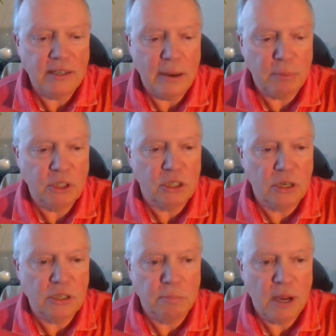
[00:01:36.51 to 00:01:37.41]
Our
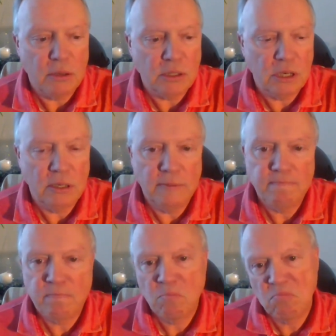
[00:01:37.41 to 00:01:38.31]
temperature is about
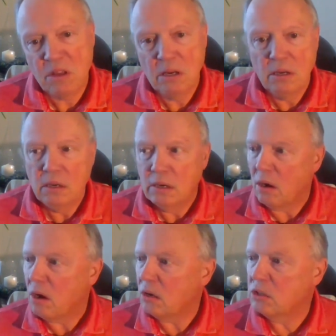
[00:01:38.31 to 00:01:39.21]

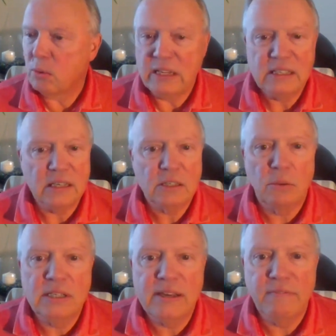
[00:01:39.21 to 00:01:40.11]
oh
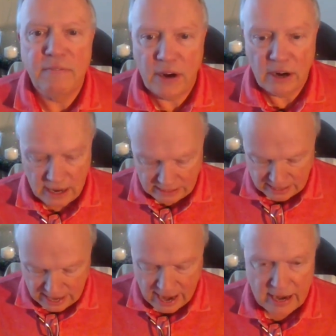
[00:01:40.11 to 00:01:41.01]
26, 27
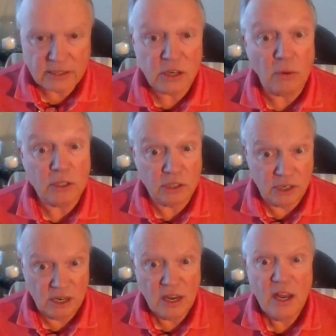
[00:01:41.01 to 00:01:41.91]
Fahrenheit today, so
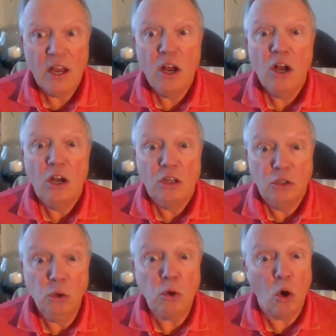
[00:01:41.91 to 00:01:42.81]
it's
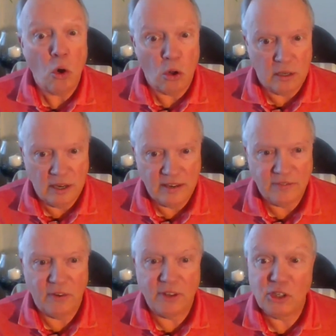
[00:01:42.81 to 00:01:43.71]
too cold
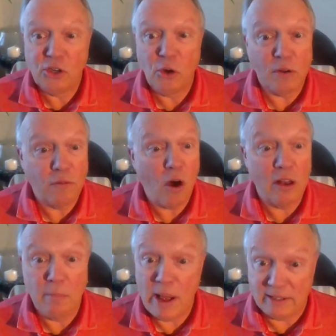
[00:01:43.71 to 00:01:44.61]
for the snow to
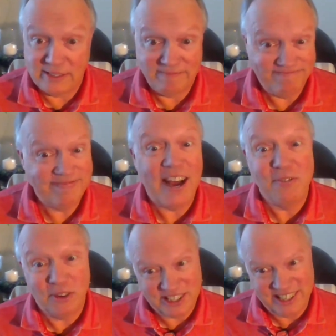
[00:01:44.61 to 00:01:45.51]
fall and melt
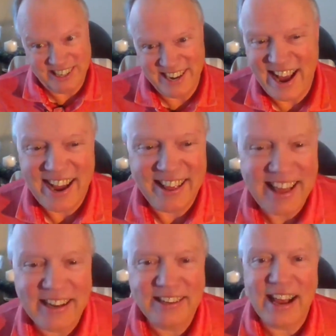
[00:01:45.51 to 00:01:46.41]
unfortunately.
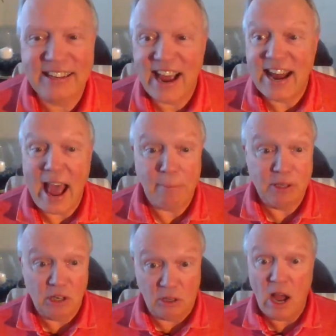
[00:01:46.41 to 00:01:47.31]
Uh, that that kind of
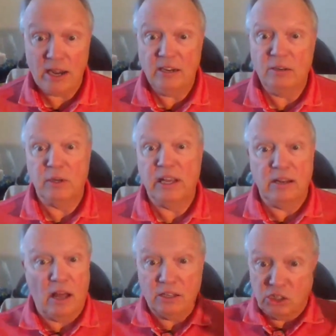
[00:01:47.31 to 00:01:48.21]
happens a lot here. We'll
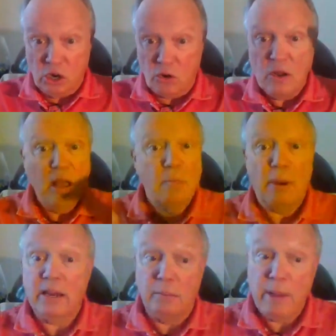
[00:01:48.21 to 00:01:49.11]
get a lot of snow,
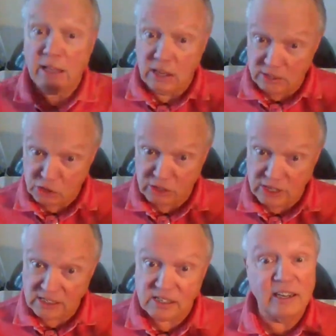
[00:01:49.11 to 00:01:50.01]
but it'll melt on the
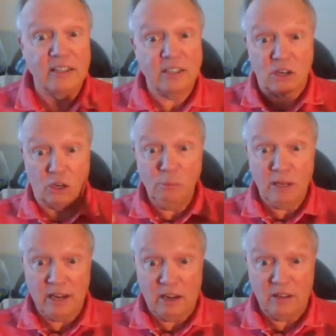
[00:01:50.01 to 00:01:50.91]
streets and it'll just
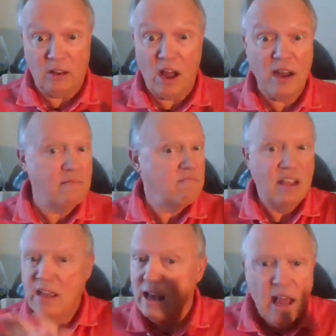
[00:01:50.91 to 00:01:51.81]
accumulate on the lawn.
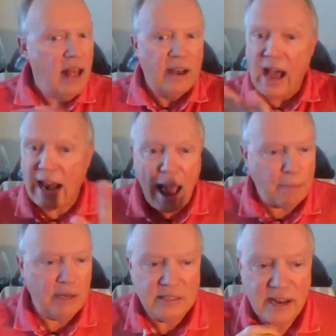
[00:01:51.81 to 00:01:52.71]
Not
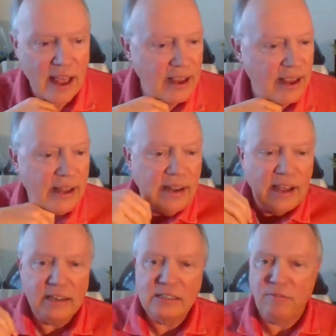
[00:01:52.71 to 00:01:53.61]
happening today.
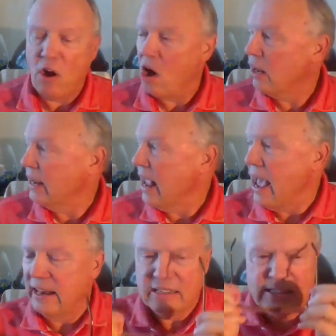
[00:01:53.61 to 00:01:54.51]
It is falling
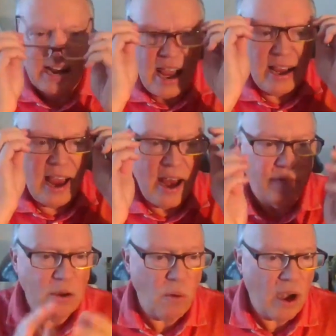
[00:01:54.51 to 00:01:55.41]
and it's staying
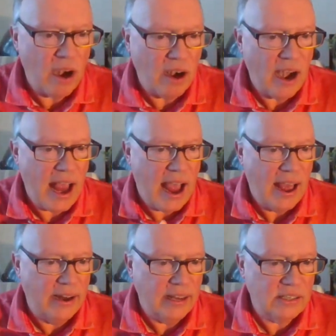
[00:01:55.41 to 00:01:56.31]
everywhere,
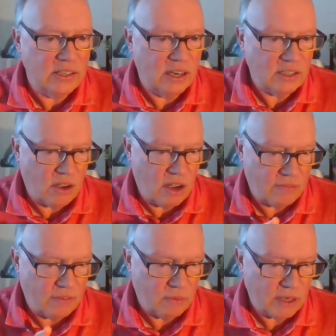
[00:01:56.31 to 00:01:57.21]
and it's just
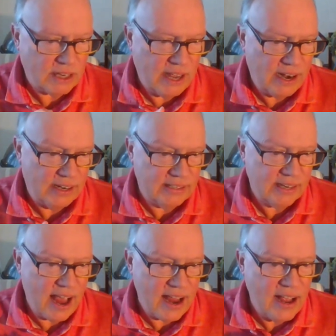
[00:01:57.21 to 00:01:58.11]
awful. What can I
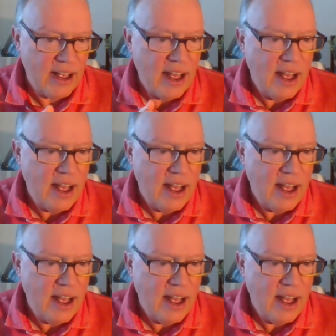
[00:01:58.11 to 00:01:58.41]
say?